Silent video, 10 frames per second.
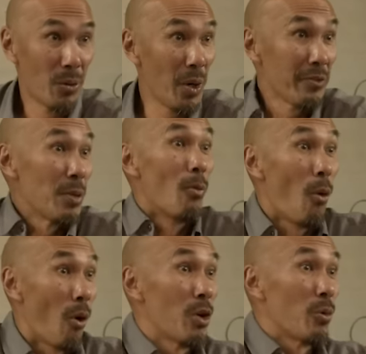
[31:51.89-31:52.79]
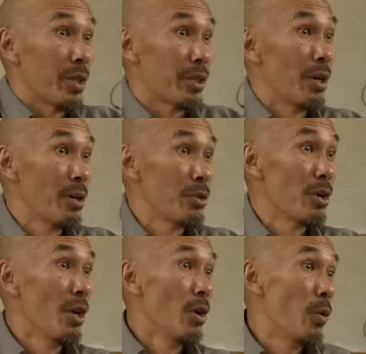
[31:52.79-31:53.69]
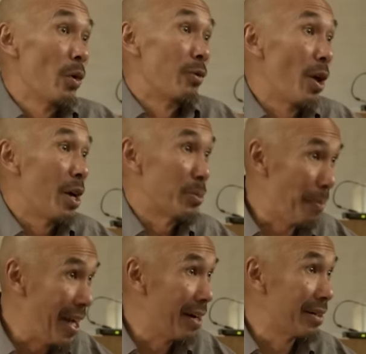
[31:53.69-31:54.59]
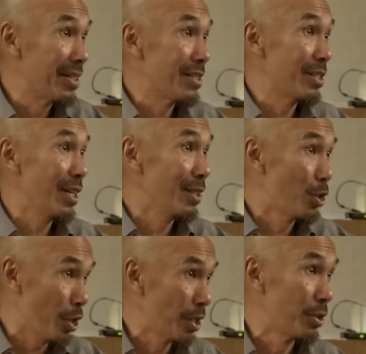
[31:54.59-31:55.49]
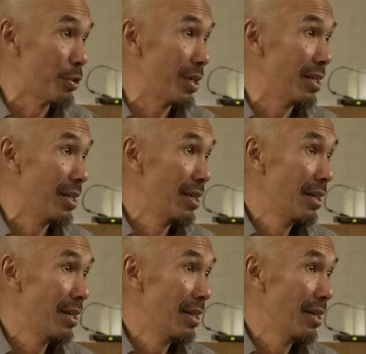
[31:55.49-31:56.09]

We have to mourn with those who have lost parents and children